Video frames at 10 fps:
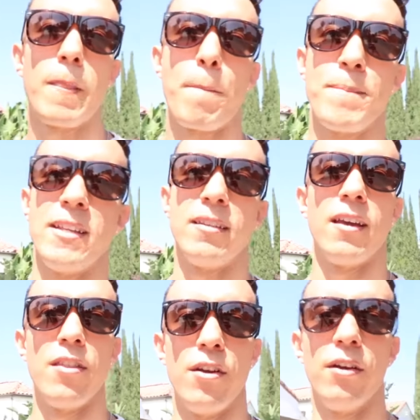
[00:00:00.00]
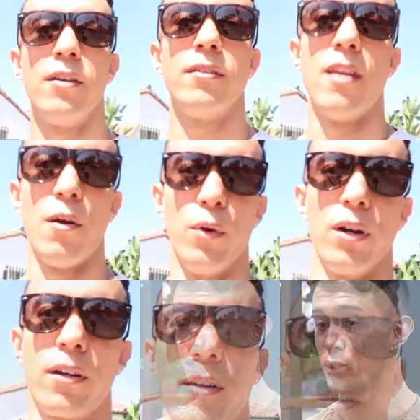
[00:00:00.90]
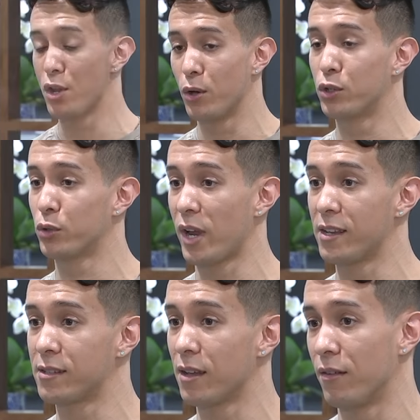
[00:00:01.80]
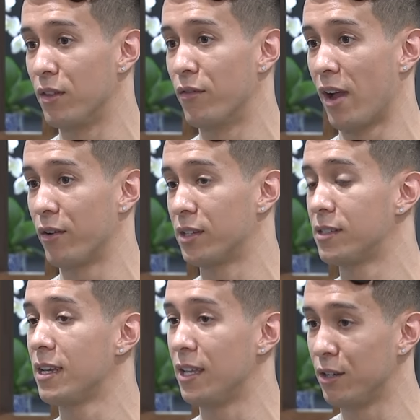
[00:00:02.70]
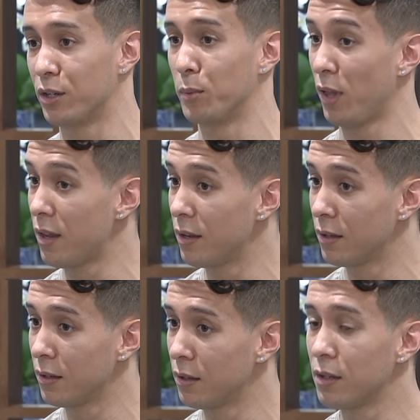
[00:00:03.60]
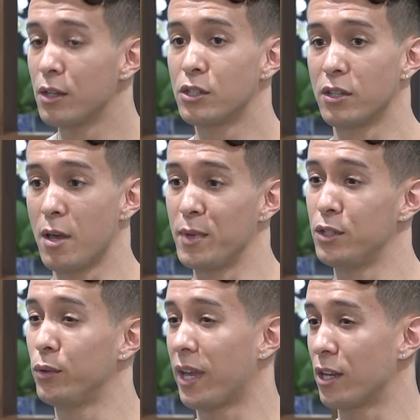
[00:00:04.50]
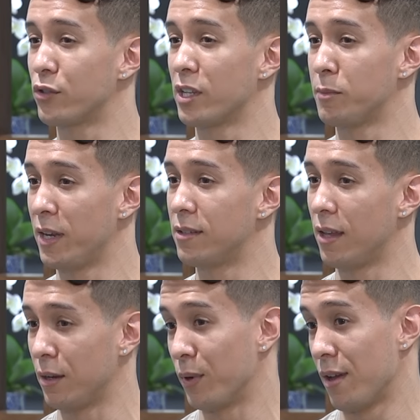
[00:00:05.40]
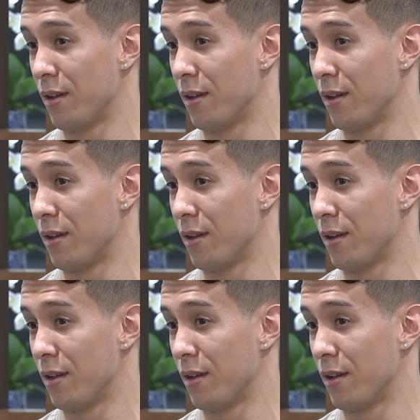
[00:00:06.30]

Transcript: When you're H I V undetectable, there is no trace of the virus in your blood. So that means you can't transmit it to anyone